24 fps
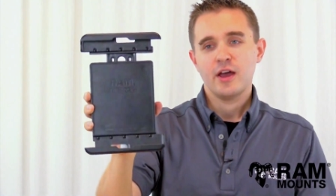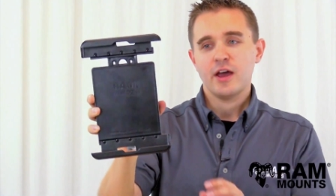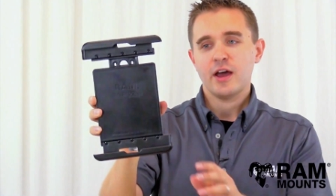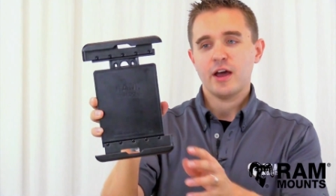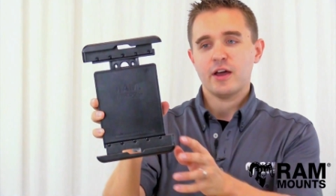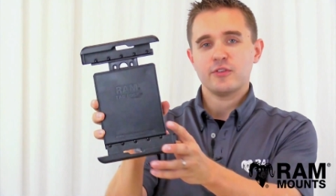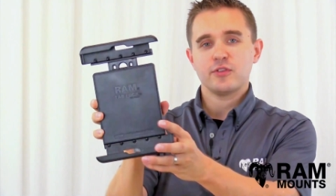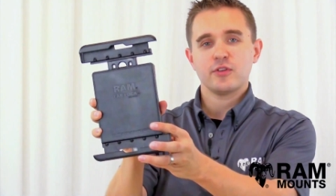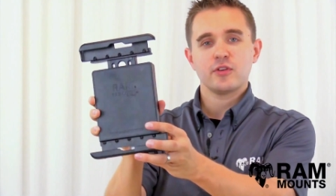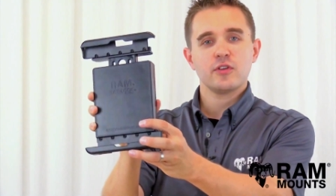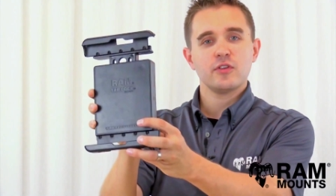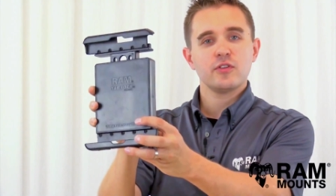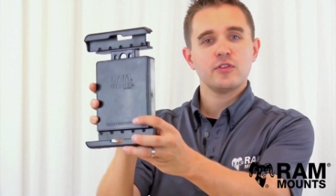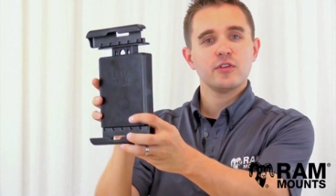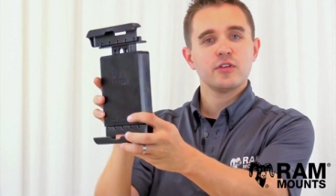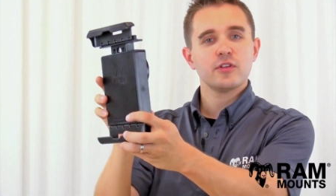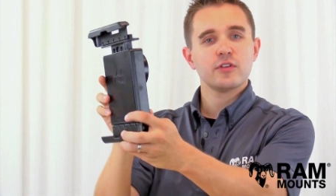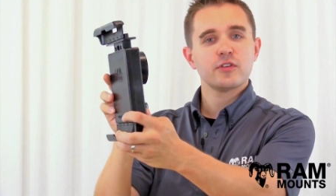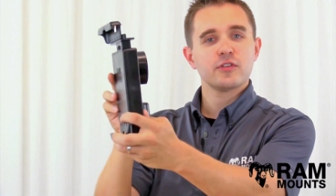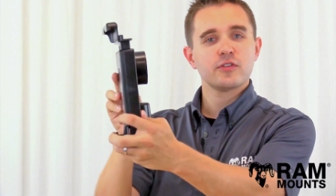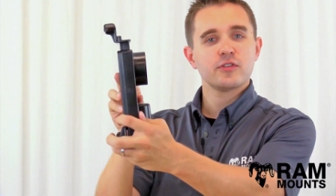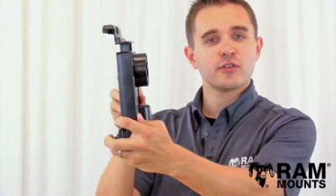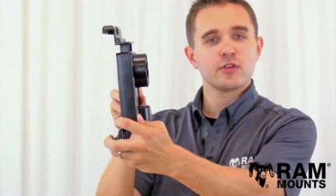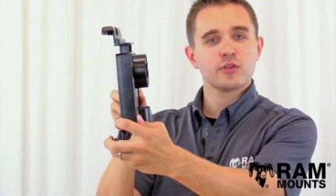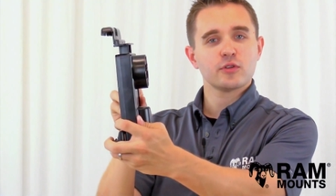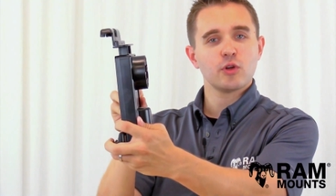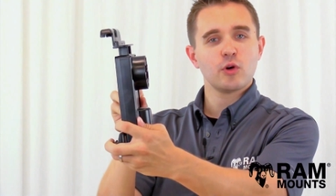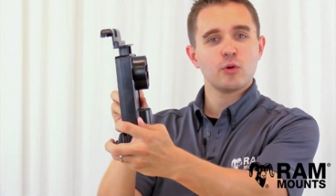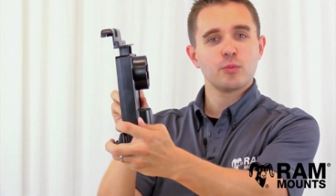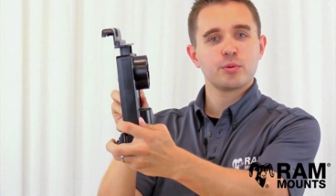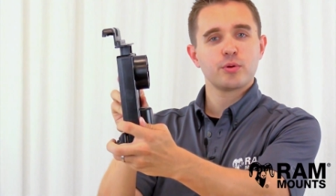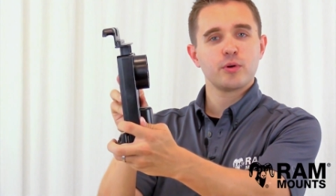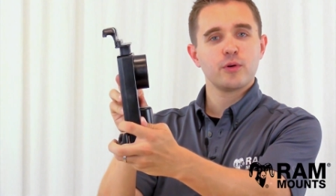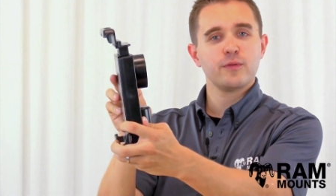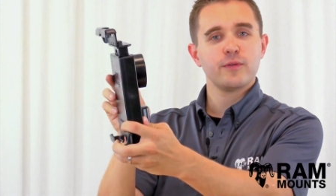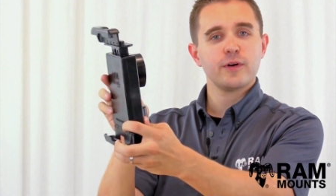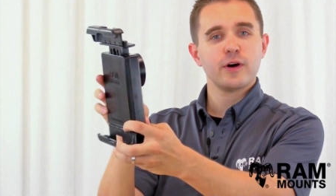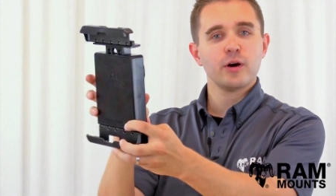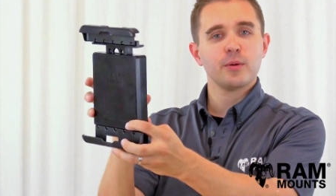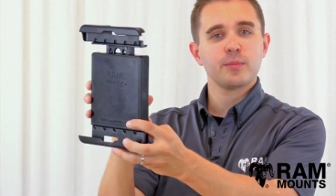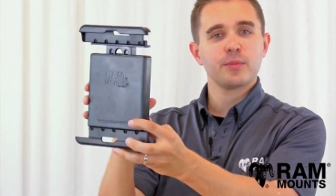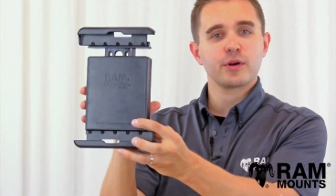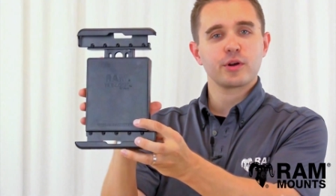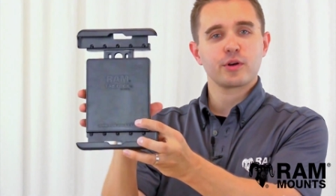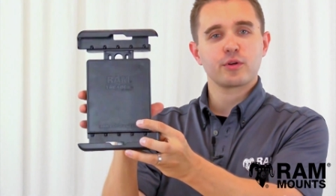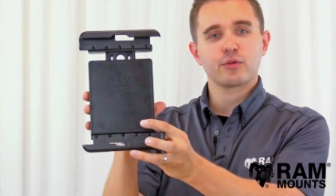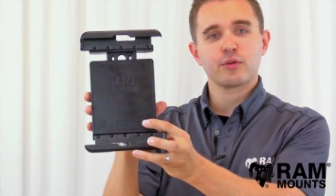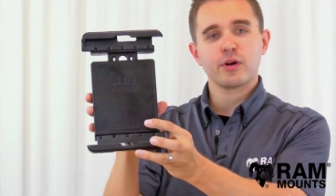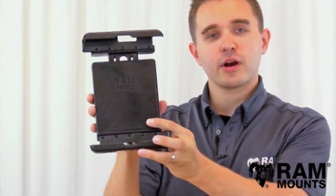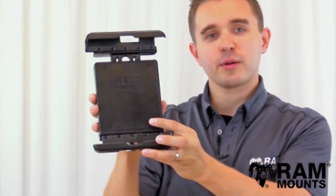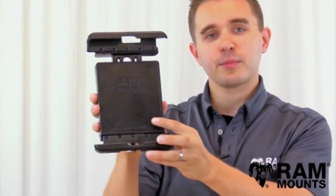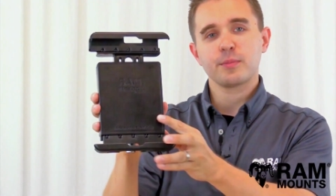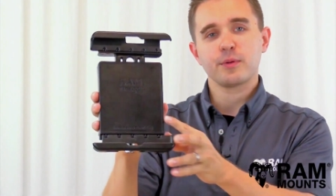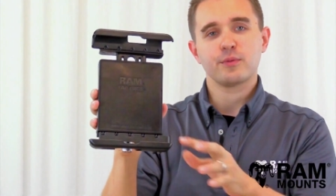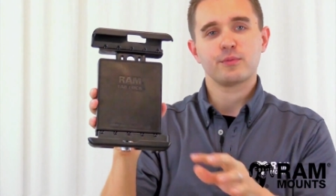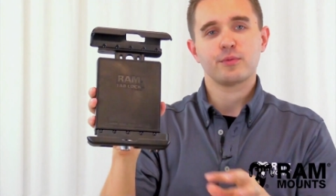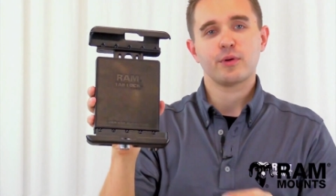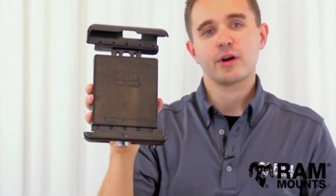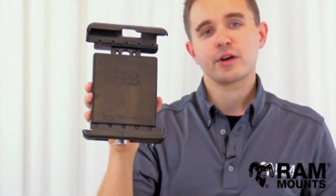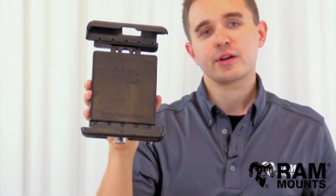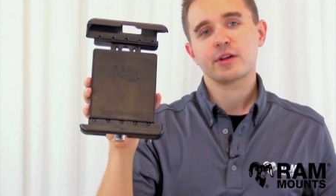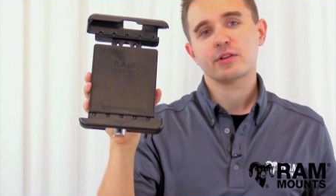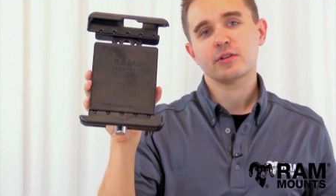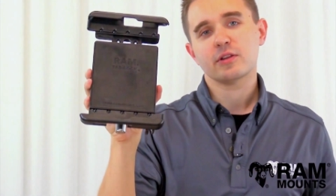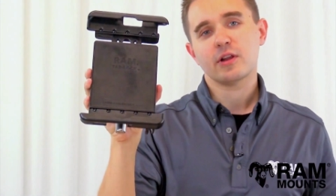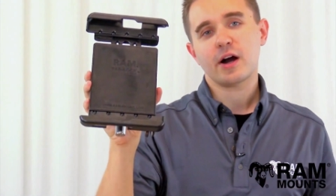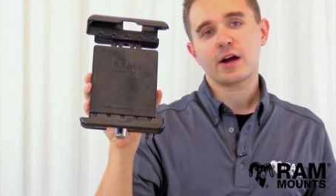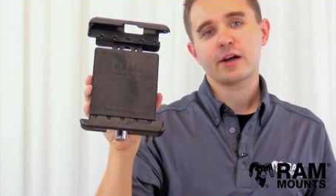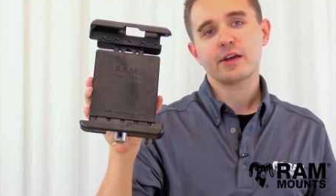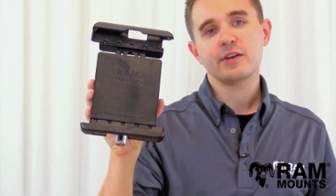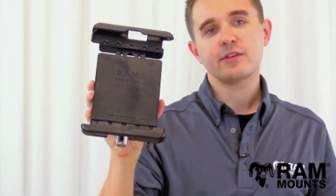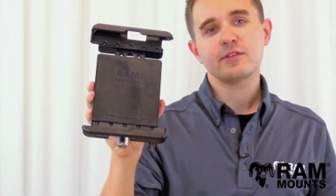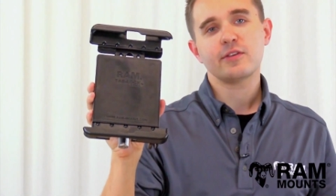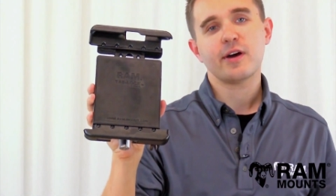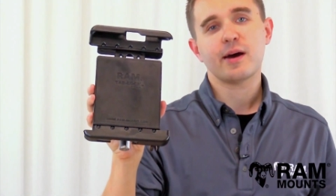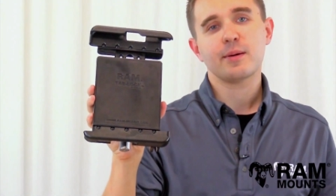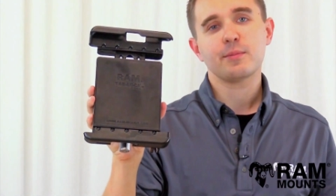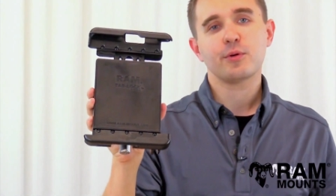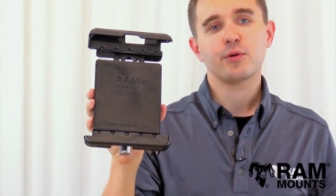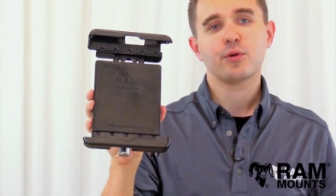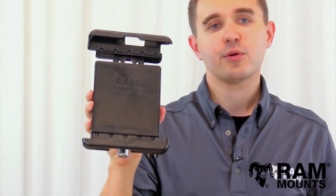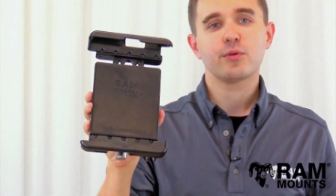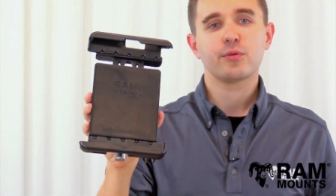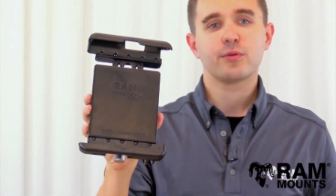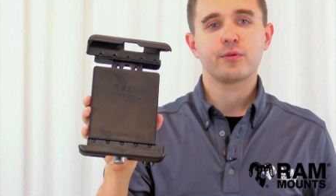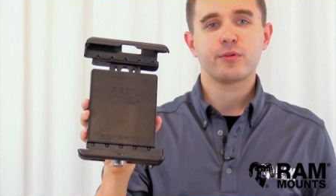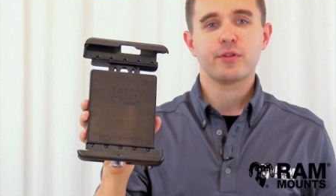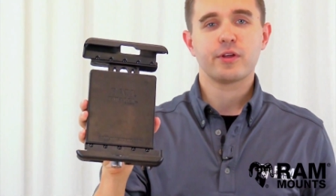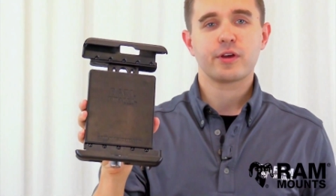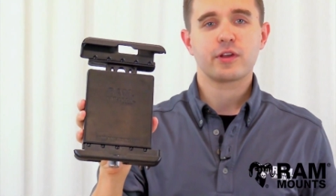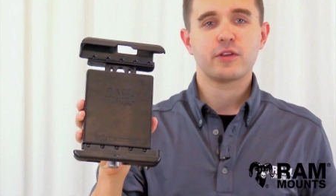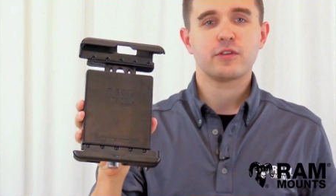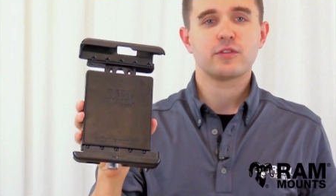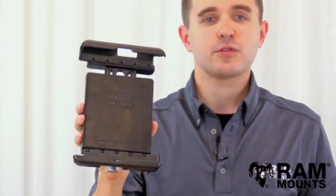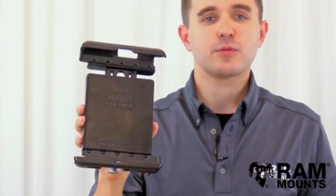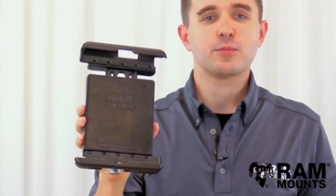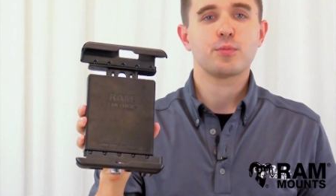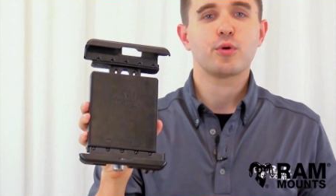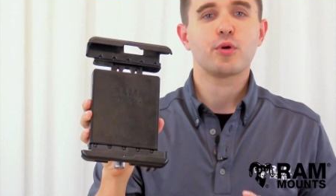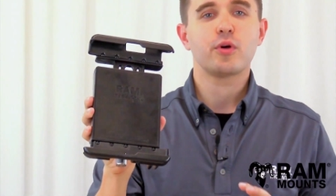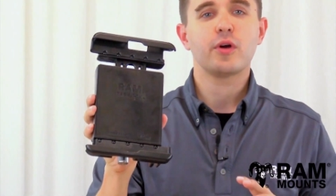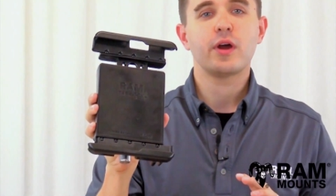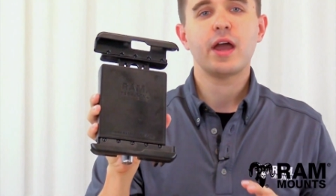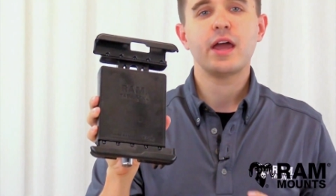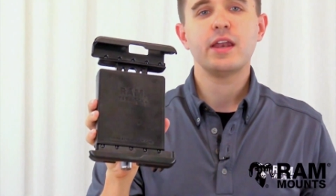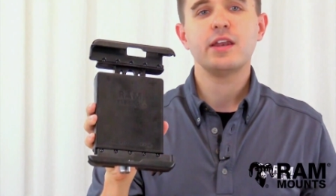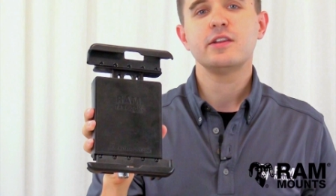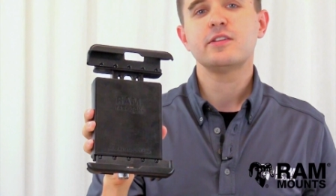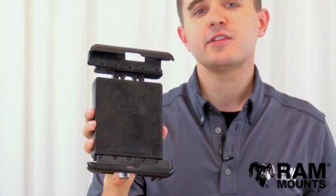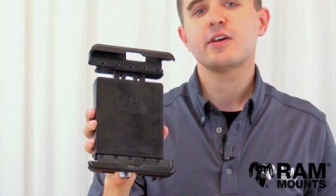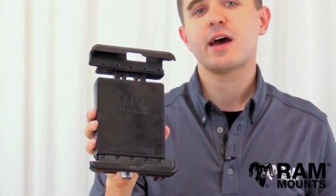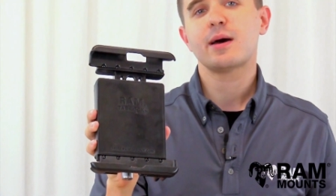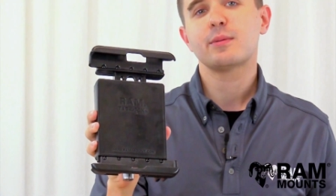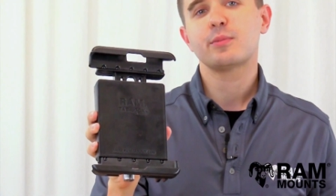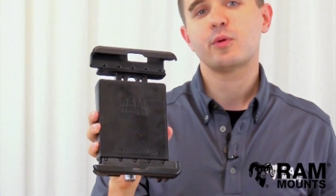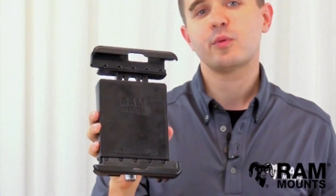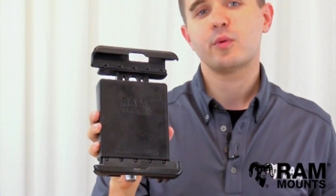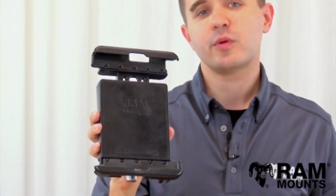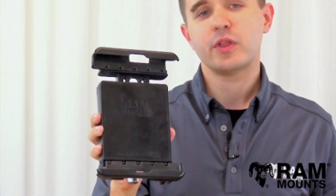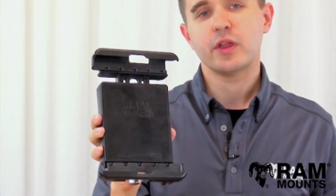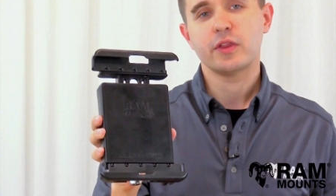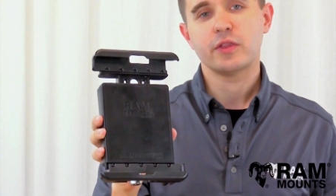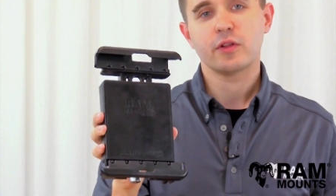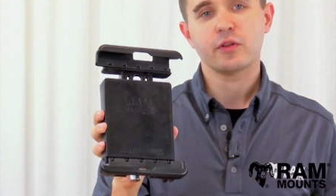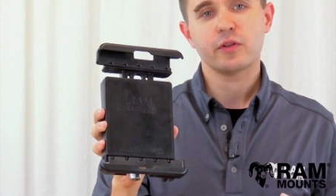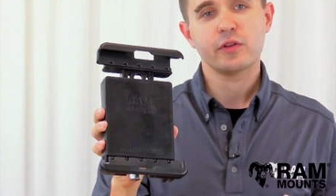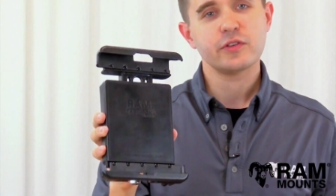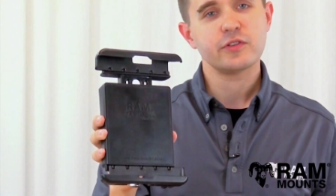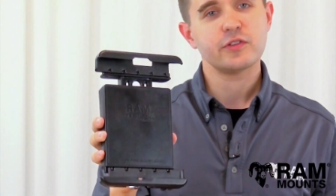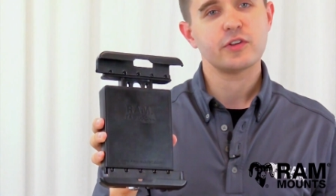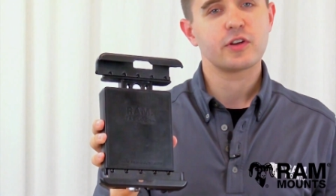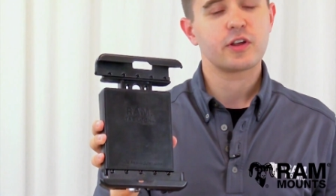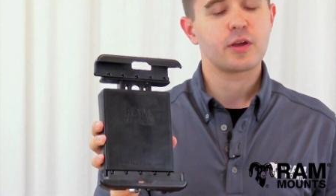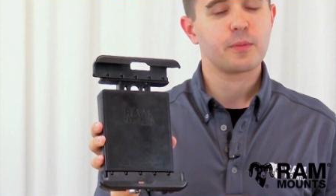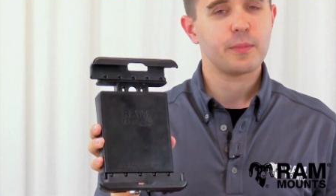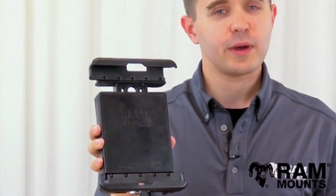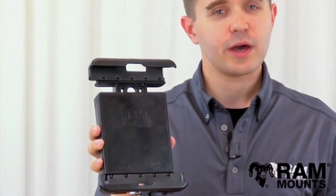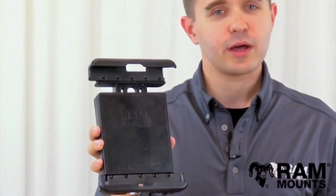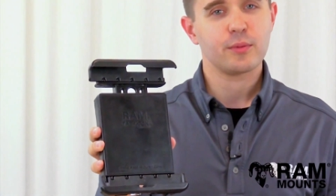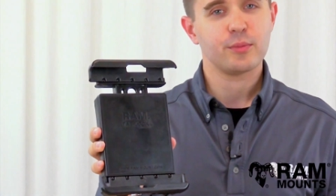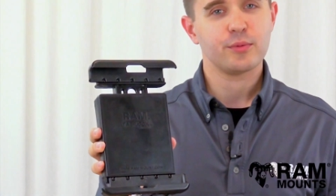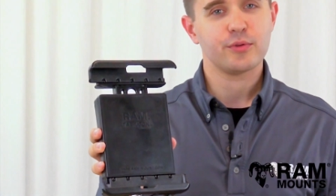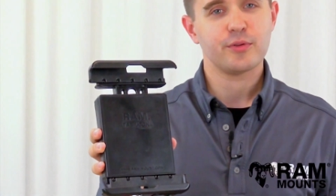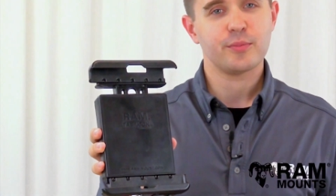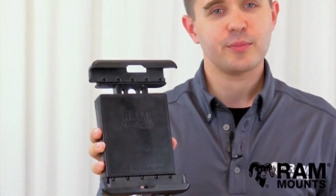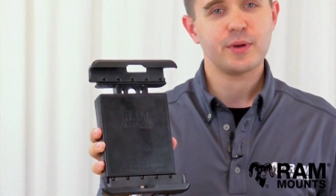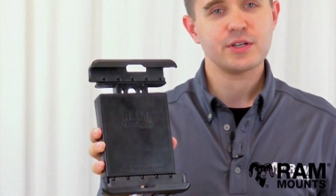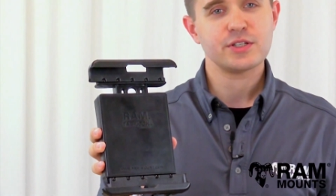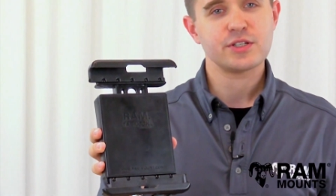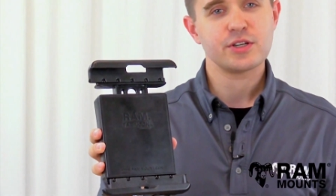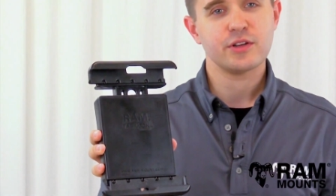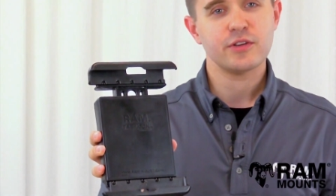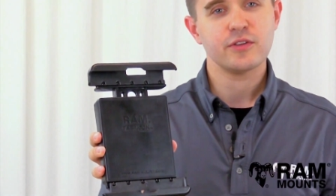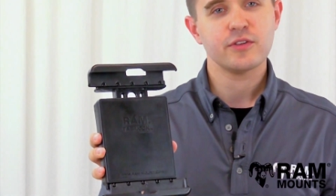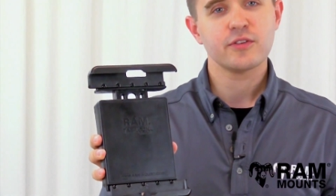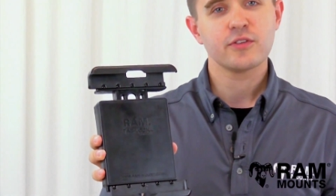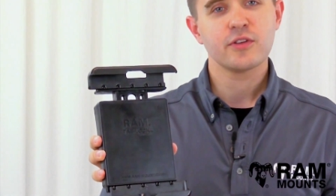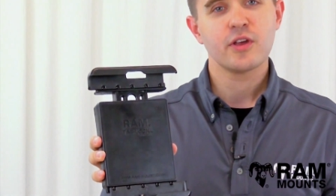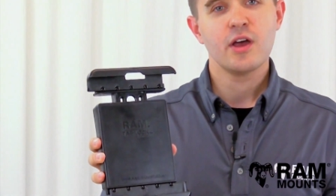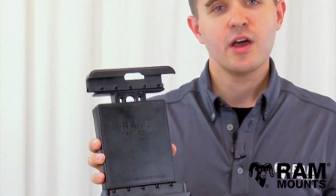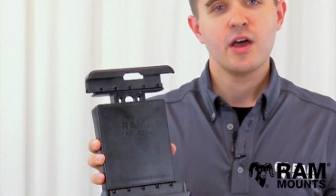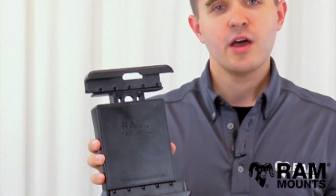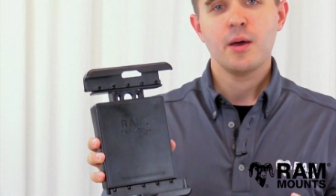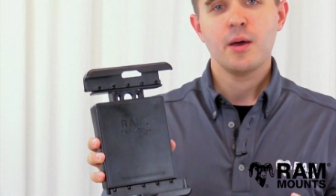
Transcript: As you can see, this is a low profile but incredibly rugged locking tablet holder that can support any tablet within the listed compatible dimensions,